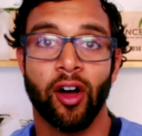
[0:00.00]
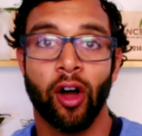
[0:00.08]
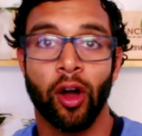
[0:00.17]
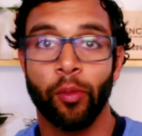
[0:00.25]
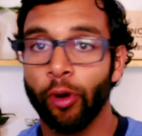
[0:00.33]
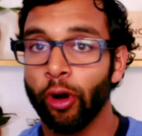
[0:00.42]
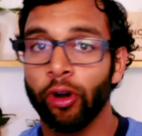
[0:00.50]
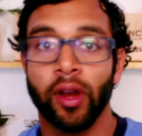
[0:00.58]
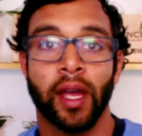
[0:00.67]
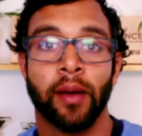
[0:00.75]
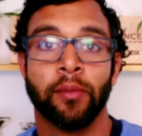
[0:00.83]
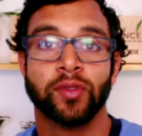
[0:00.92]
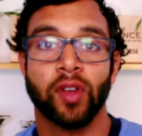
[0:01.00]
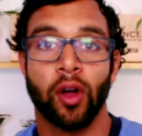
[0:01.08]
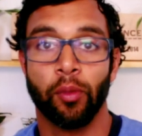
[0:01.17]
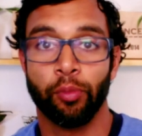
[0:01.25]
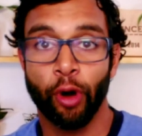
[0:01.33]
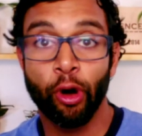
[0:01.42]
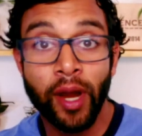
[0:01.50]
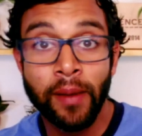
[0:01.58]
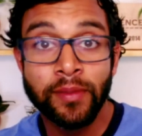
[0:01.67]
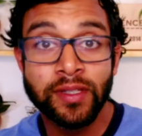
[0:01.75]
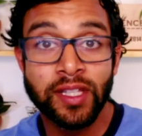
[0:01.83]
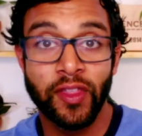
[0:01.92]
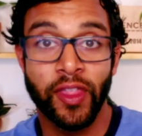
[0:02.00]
our programs are programs.